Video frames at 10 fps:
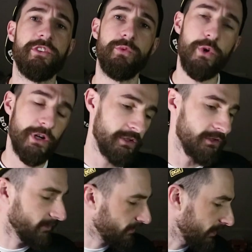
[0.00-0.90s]
Max 1
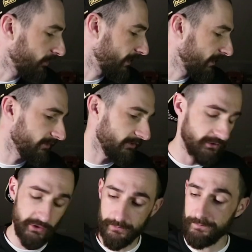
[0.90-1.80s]
colorways,
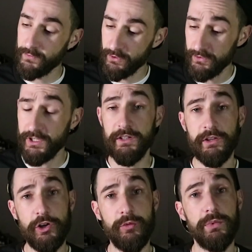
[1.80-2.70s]
so really
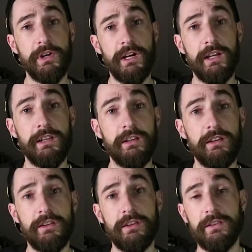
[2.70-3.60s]
dope, and
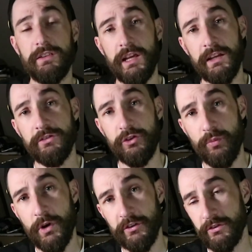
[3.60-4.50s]
thanks so
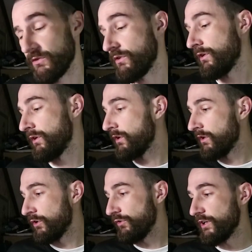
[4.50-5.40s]
much,
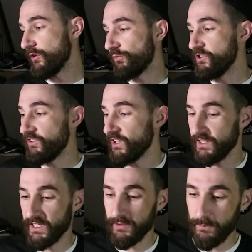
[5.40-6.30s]
really
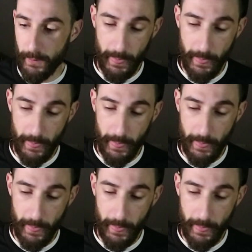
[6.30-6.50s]
appreciate that.